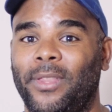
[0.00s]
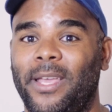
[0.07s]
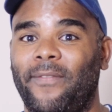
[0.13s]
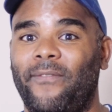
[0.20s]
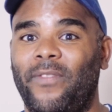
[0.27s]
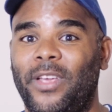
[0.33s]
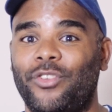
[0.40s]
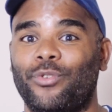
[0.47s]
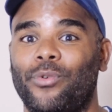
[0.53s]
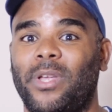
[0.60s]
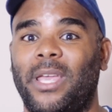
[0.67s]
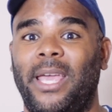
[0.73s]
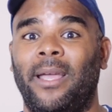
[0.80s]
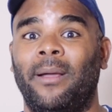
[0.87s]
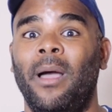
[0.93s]
the official
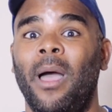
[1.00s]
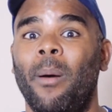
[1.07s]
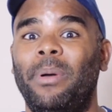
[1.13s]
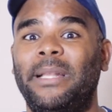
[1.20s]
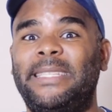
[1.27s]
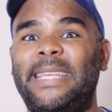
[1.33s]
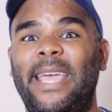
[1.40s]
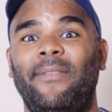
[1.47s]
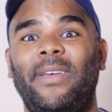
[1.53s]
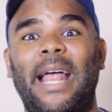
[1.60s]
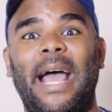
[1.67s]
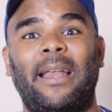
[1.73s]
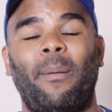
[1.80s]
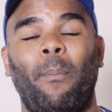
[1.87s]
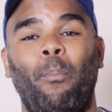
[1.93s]
king, but David
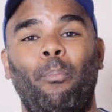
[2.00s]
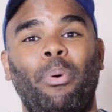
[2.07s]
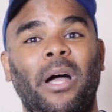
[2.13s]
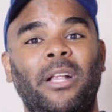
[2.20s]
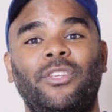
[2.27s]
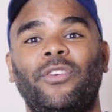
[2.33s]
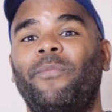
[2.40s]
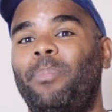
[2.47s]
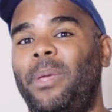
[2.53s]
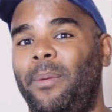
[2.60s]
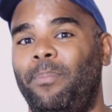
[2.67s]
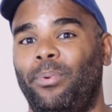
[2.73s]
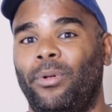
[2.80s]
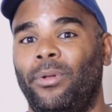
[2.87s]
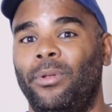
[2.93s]
had a bunch of
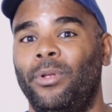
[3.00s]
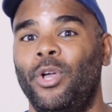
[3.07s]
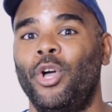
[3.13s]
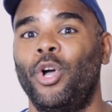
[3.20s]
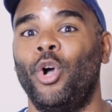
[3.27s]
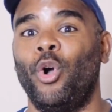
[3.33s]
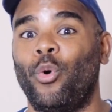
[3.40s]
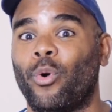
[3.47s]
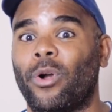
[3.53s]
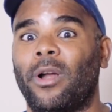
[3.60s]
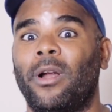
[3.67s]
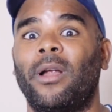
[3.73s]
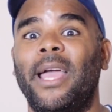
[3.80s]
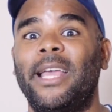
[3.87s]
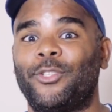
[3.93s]
people who
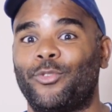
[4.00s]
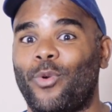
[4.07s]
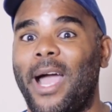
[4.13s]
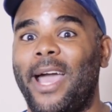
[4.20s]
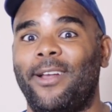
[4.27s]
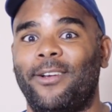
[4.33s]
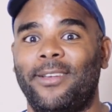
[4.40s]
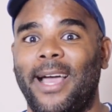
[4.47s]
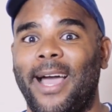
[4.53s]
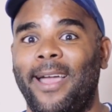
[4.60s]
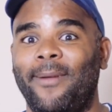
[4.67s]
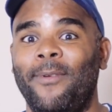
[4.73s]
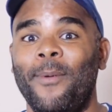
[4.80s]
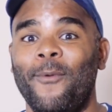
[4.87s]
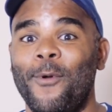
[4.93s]
were his ride or
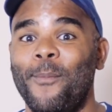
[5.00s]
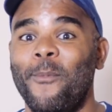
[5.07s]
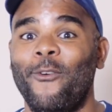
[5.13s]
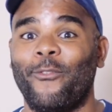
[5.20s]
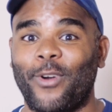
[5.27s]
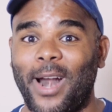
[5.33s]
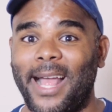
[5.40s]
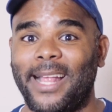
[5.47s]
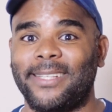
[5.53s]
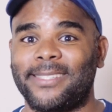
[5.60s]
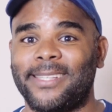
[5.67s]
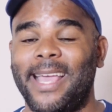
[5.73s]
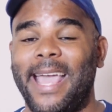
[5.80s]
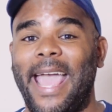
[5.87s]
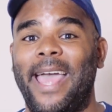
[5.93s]
die
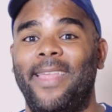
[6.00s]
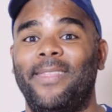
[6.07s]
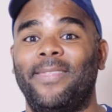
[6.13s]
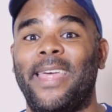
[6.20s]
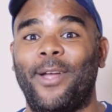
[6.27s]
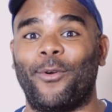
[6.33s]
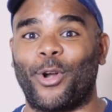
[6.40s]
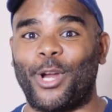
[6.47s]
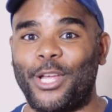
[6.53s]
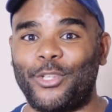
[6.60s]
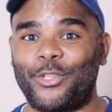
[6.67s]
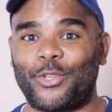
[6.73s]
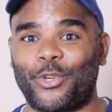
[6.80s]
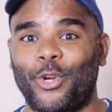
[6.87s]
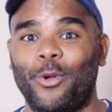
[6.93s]
friends and they were
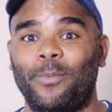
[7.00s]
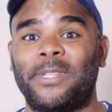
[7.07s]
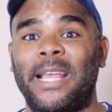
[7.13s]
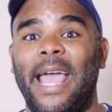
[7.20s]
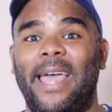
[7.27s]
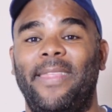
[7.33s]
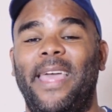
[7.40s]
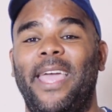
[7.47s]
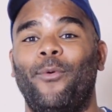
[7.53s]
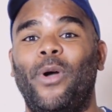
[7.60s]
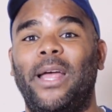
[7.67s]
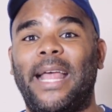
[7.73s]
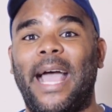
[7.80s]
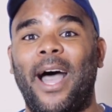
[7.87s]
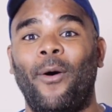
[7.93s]
his troops and they
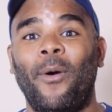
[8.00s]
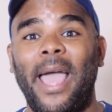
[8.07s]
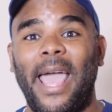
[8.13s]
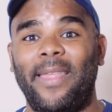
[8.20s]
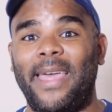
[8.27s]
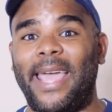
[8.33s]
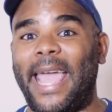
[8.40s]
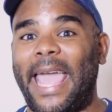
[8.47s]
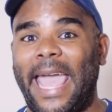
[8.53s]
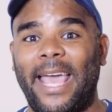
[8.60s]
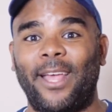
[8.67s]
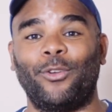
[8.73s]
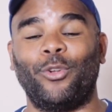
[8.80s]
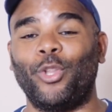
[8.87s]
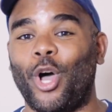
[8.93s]
went out and they
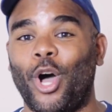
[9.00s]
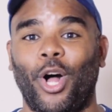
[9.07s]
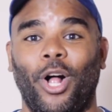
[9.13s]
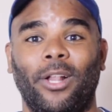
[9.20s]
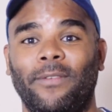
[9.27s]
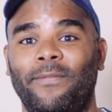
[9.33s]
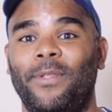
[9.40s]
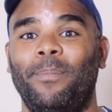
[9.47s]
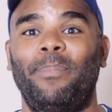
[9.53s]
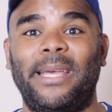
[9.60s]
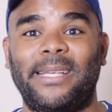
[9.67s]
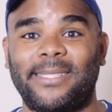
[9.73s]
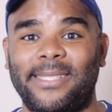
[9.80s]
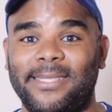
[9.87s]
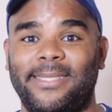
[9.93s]
handled all of the
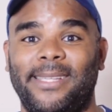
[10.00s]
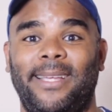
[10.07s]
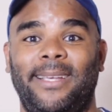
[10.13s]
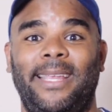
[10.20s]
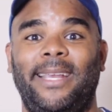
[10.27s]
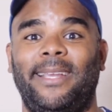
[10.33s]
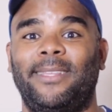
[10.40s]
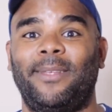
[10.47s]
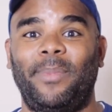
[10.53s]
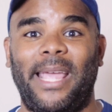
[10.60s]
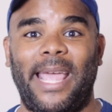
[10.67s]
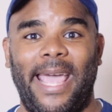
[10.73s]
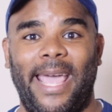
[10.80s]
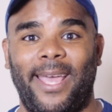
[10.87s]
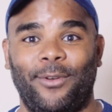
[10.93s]
business that needed to be
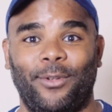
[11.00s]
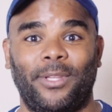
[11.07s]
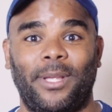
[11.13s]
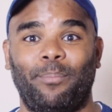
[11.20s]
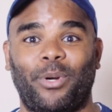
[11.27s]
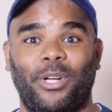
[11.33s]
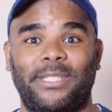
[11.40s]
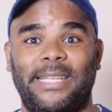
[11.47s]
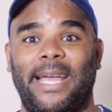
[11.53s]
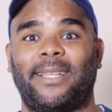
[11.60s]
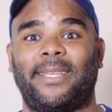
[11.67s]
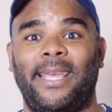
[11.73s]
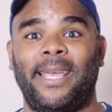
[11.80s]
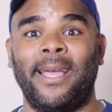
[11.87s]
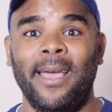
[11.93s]
handled in
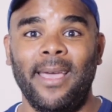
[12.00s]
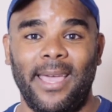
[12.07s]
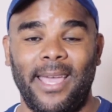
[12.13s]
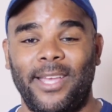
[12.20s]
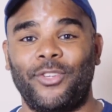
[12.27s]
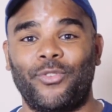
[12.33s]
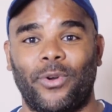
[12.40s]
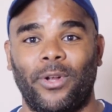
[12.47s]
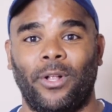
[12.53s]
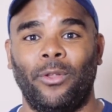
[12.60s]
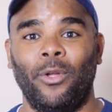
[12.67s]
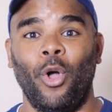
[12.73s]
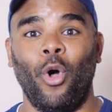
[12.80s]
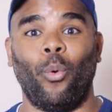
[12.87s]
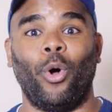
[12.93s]
protecting
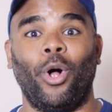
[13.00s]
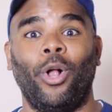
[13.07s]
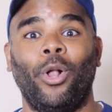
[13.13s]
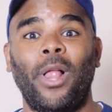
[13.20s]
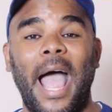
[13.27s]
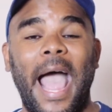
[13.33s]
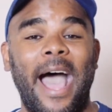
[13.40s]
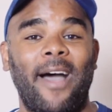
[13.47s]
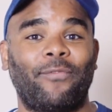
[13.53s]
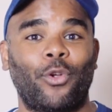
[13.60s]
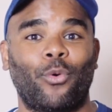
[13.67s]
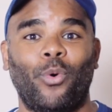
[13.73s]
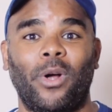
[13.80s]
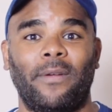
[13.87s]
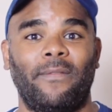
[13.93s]
Israel. Well,
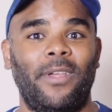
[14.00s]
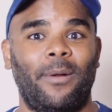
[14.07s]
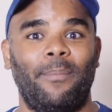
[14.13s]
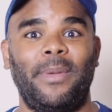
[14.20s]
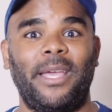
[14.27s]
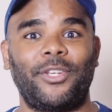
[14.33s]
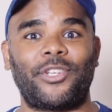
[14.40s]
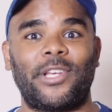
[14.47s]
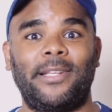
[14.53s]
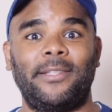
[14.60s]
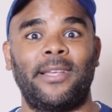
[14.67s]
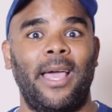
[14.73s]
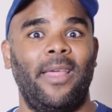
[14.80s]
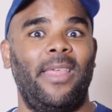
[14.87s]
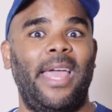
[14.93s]
after one of their
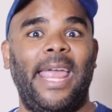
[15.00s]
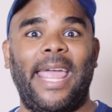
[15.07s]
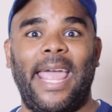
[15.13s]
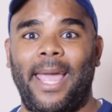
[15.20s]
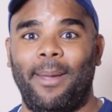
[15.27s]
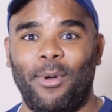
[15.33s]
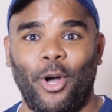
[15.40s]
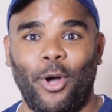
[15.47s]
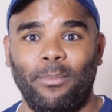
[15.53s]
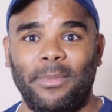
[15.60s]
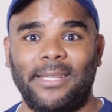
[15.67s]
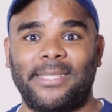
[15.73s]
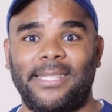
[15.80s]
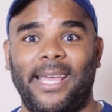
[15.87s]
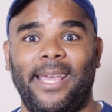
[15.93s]
missions, they came home
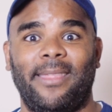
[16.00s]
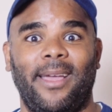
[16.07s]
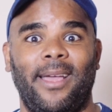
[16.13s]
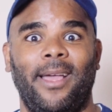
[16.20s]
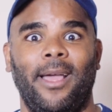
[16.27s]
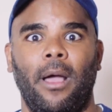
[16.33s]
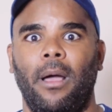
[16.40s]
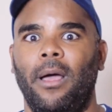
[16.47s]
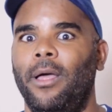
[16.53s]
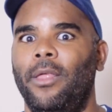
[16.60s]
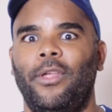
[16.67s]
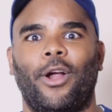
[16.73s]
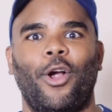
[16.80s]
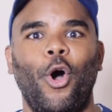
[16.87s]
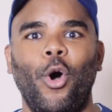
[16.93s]
to see that
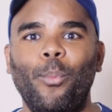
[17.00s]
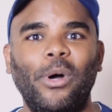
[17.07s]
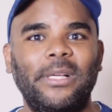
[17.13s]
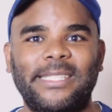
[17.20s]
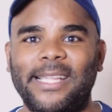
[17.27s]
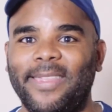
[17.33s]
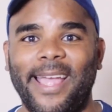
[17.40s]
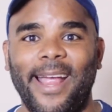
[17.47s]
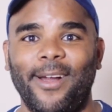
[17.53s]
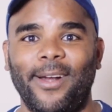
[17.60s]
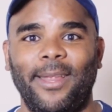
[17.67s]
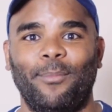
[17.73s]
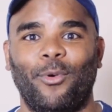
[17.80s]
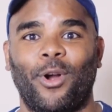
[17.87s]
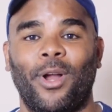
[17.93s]
their home wasn't there
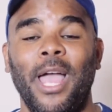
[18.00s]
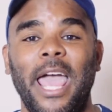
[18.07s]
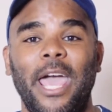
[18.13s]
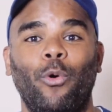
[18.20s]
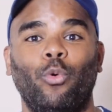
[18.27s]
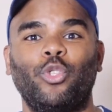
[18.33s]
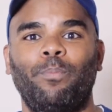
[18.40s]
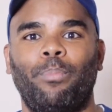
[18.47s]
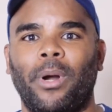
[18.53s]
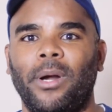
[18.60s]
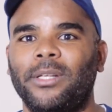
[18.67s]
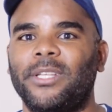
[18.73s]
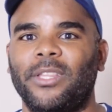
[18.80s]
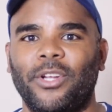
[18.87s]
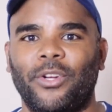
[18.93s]
anymore. It was
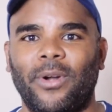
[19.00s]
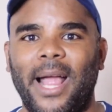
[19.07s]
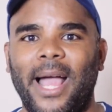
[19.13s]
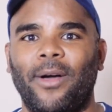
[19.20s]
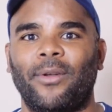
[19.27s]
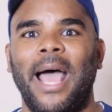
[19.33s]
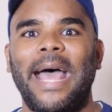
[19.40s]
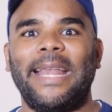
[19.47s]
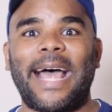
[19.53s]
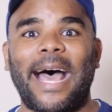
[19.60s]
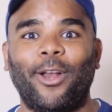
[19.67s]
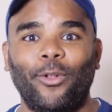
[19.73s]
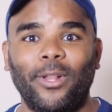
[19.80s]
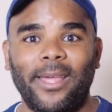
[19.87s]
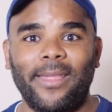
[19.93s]
burnt to the ground.
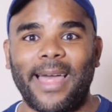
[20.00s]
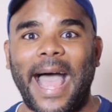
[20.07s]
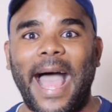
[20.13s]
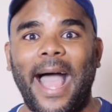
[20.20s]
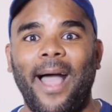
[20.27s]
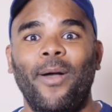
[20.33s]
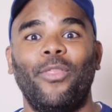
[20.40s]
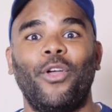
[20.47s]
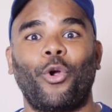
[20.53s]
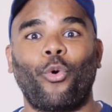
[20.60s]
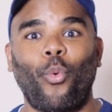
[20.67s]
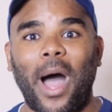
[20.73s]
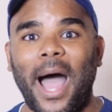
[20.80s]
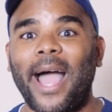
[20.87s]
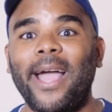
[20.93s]
Not only that, their
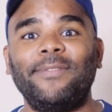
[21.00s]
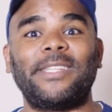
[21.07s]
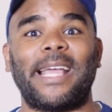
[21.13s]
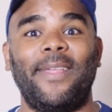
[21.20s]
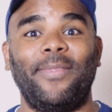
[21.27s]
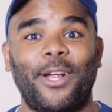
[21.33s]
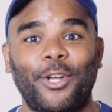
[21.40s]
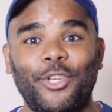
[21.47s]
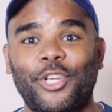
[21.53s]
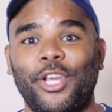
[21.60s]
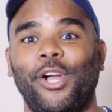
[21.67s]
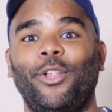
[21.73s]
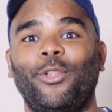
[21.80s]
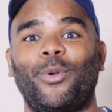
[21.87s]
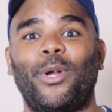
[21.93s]
wives and their
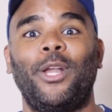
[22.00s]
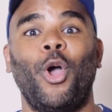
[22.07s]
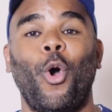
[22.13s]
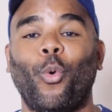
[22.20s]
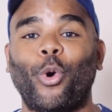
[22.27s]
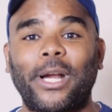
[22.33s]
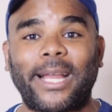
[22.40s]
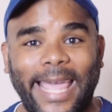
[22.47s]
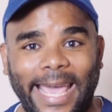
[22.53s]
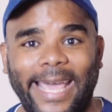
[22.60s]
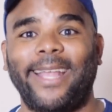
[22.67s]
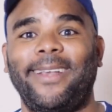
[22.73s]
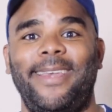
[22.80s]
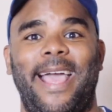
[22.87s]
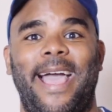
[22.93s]
children were
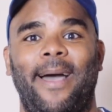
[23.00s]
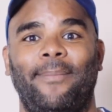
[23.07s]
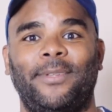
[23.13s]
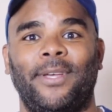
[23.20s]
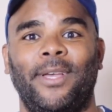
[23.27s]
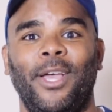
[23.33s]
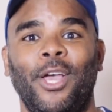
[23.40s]
kidnapped.